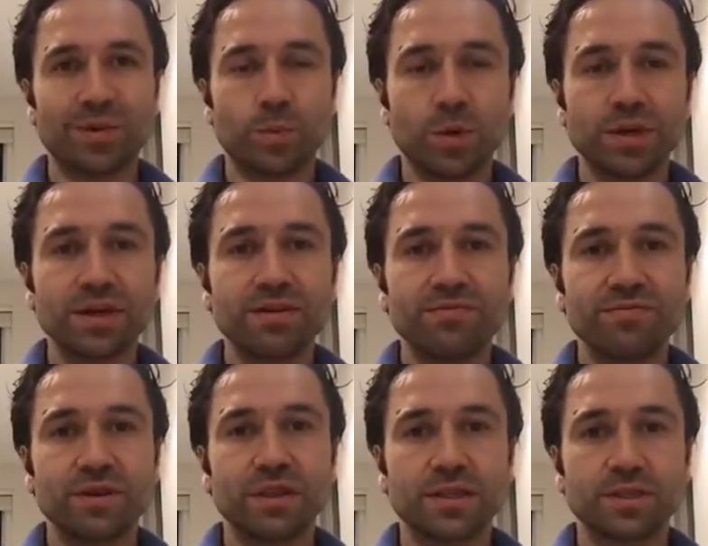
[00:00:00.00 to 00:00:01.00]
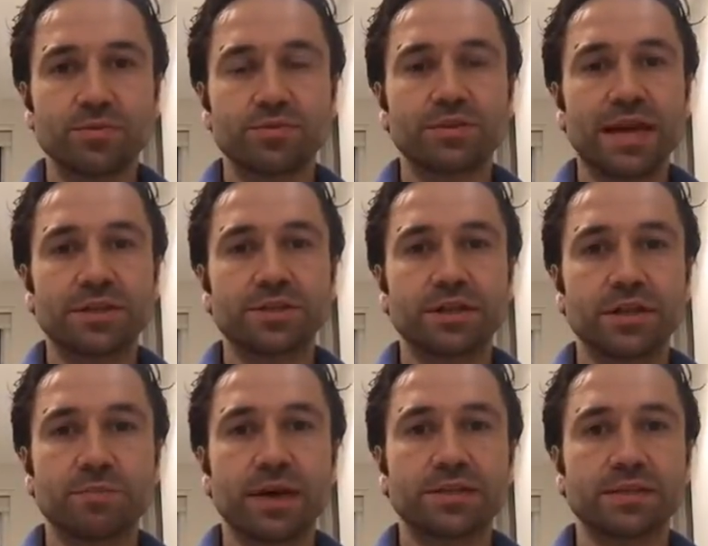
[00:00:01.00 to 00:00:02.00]
we feel experientially
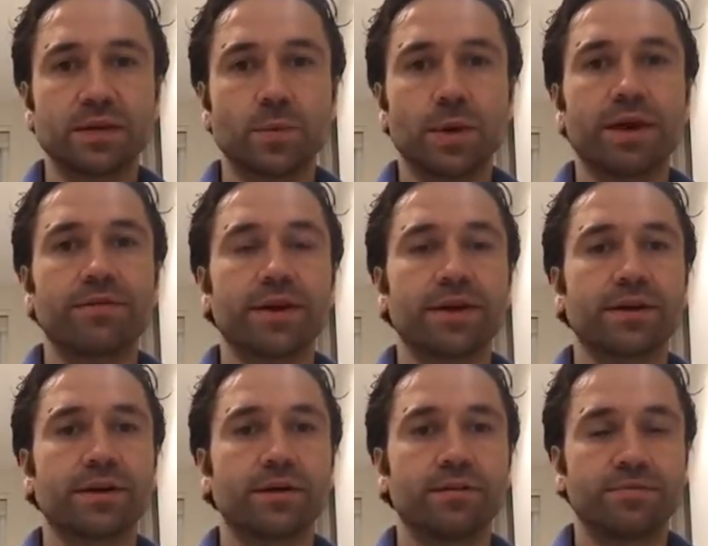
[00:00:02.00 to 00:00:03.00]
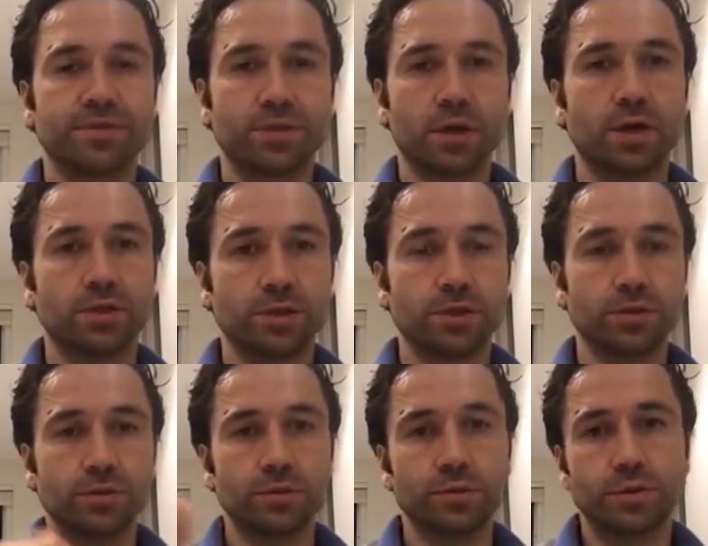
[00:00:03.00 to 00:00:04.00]
better wearing a Versace
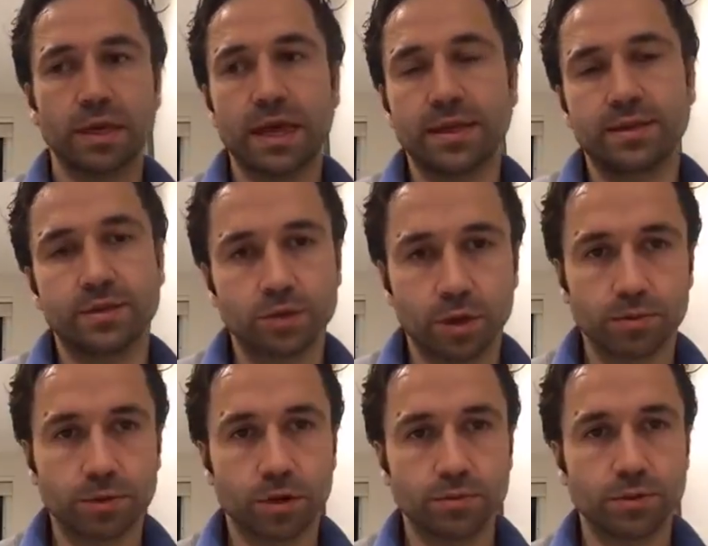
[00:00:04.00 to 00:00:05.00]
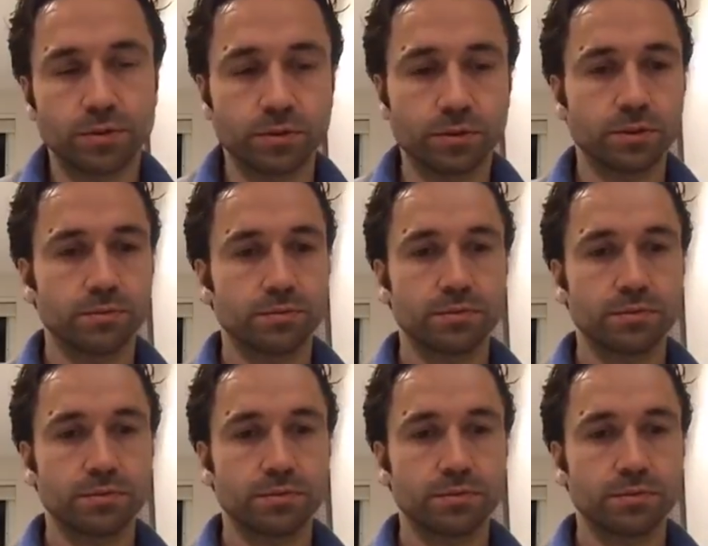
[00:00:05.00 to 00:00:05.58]
suit than a Topshop suit.